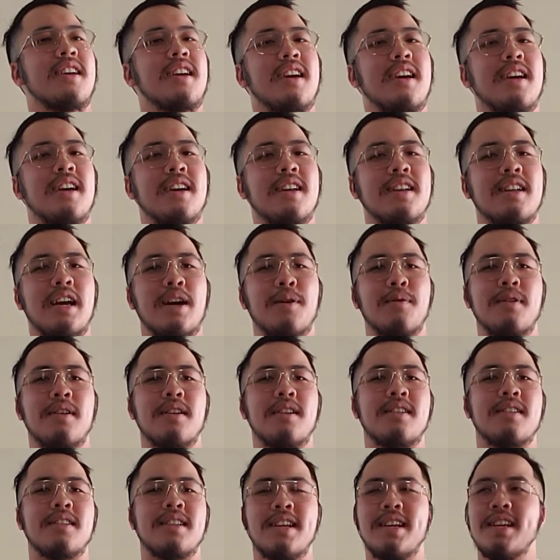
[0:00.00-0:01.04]
And I
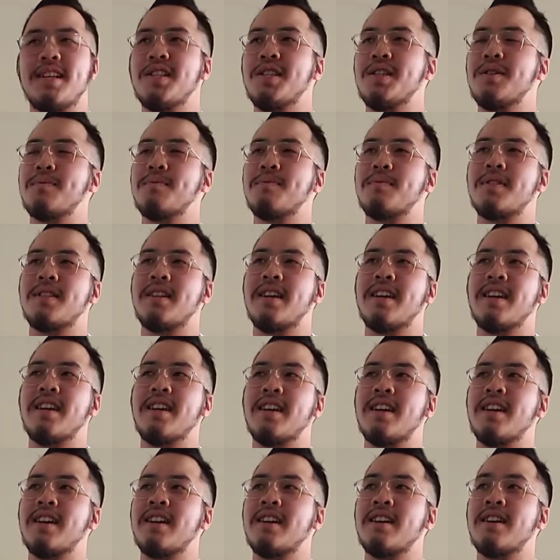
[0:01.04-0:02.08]
would tease him
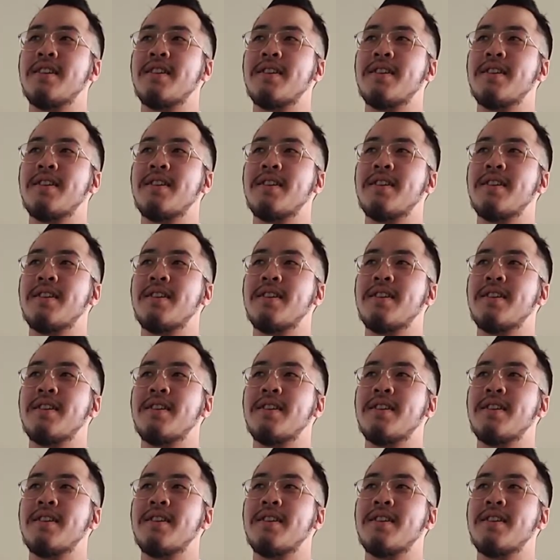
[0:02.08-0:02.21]
saying,